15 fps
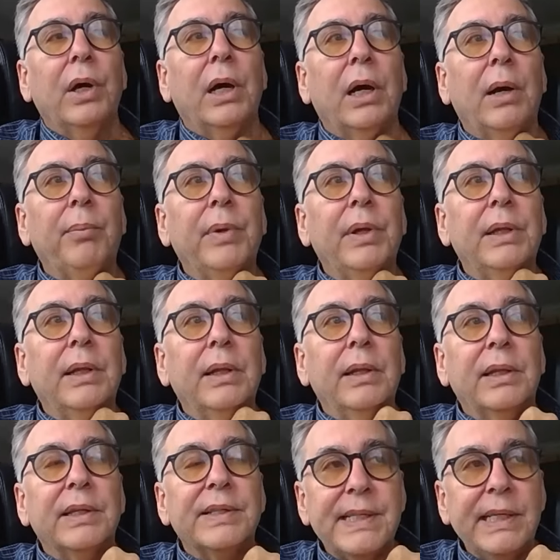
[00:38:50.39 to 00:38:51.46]
Um,
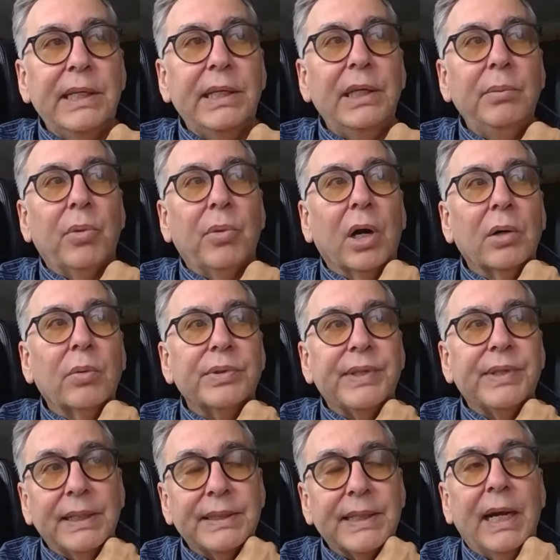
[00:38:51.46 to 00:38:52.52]
the CE mark
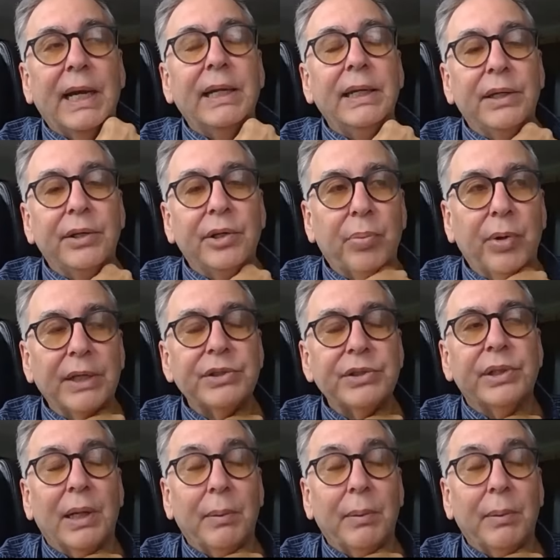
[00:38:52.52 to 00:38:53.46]
was anxiety and depression,